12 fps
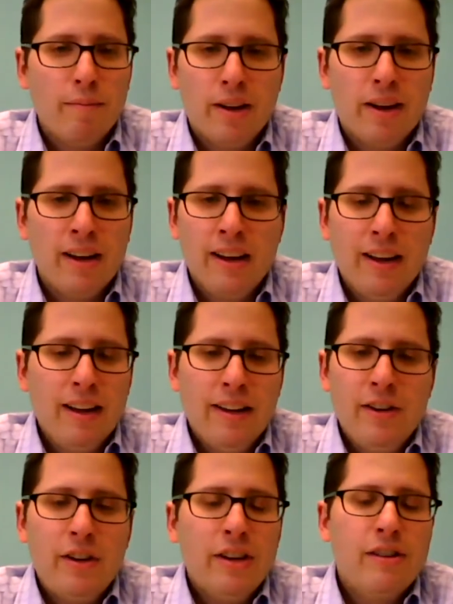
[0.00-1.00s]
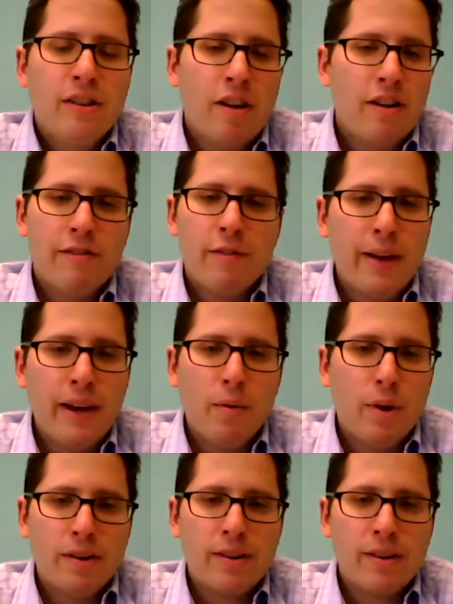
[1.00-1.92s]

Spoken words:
But you can start from anywhere.